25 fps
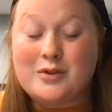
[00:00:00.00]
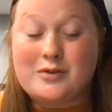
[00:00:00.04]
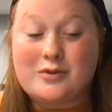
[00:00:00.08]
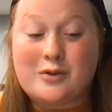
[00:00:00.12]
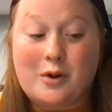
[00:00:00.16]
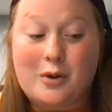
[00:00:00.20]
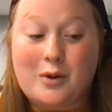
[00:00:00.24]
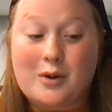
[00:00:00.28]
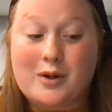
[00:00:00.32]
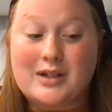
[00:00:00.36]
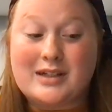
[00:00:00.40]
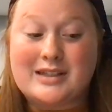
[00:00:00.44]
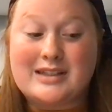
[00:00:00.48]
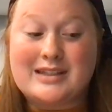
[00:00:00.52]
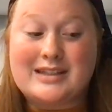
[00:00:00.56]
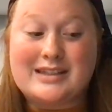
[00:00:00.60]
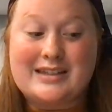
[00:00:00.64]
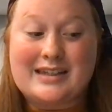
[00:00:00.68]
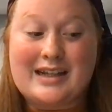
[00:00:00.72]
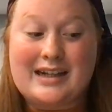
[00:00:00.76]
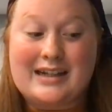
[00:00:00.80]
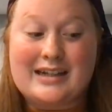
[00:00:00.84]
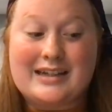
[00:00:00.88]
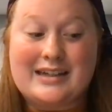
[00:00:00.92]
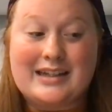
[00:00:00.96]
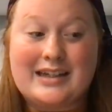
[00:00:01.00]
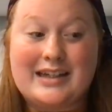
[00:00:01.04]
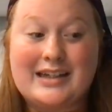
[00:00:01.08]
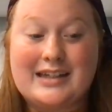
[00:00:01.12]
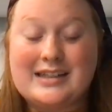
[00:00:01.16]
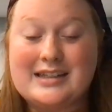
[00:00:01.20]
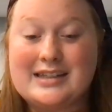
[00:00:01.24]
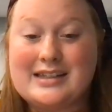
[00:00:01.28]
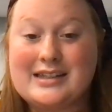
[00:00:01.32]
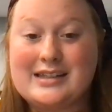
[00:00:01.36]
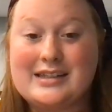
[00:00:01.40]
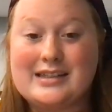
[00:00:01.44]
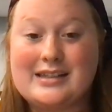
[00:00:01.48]
course is at
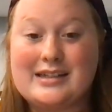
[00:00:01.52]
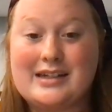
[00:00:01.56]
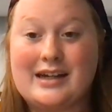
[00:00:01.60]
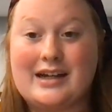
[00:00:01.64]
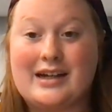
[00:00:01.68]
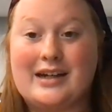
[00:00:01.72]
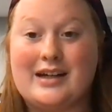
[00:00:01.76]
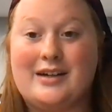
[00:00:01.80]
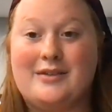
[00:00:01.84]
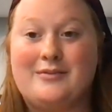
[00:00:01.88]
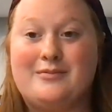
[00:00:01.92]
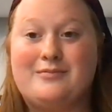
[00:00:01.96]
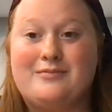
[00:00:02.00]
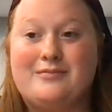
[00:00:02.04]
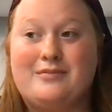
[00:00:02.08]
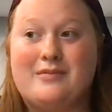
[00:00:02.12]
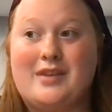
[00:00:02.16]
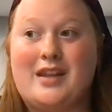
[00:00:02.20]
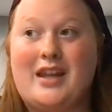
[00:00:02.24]
least to